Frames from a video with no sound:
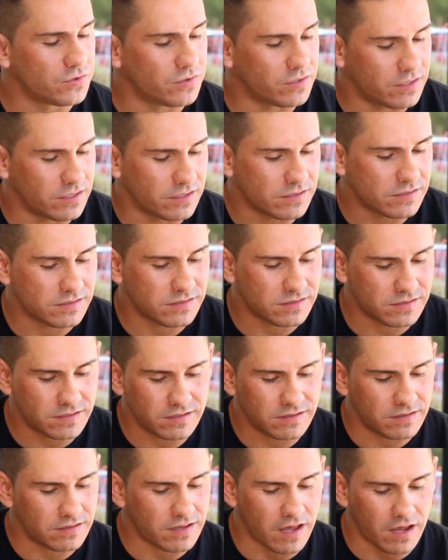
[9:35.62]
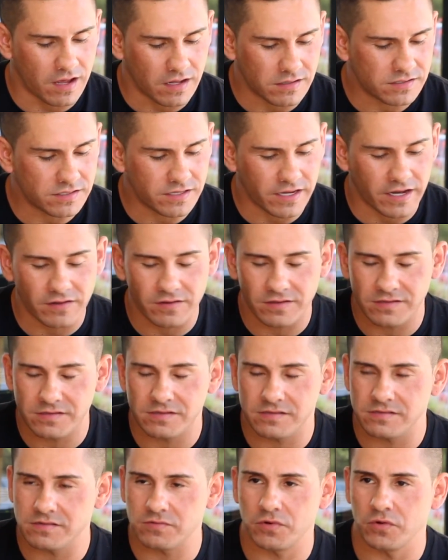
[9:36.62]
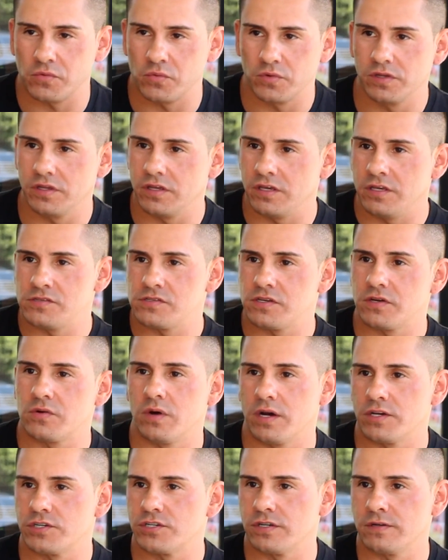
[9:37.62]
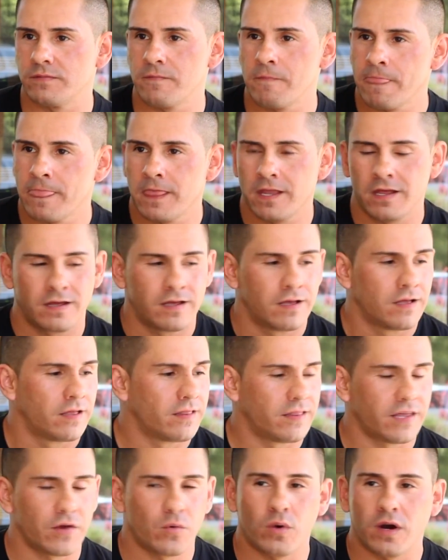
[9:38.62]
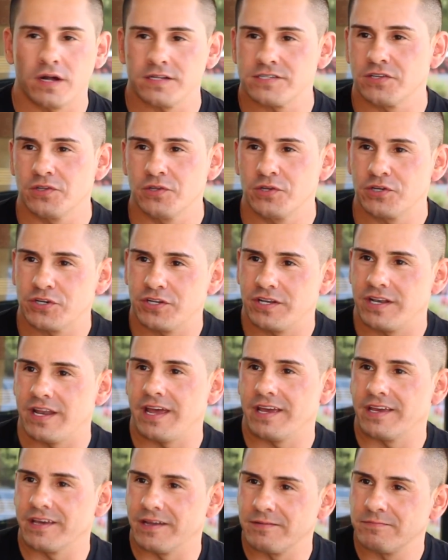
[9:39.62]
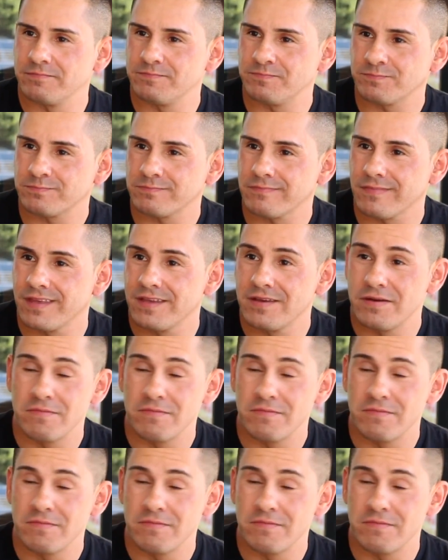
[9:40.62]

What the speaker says: face or whatever in the very edge of the shot, but then you'll see the person who's talking clearly,